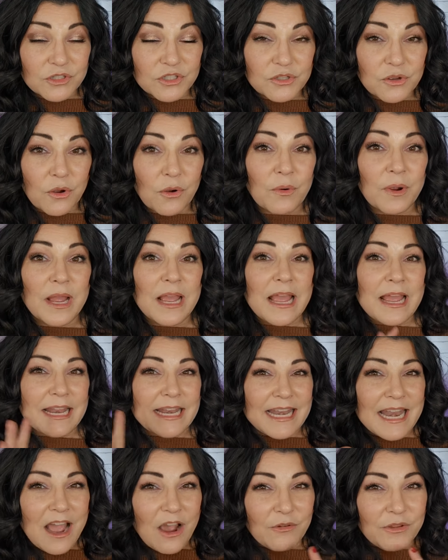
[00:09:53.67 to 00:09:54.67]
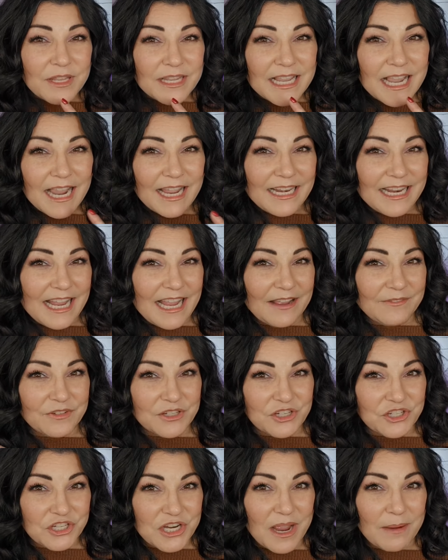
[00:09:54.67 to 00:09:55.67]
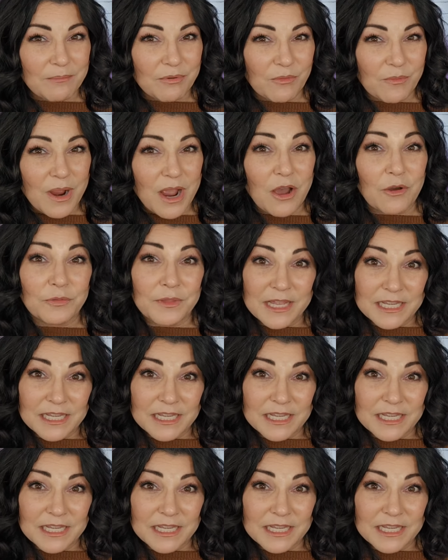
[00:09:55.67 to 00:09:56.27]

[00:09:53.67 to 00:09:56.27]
So now you kind of have to shop around.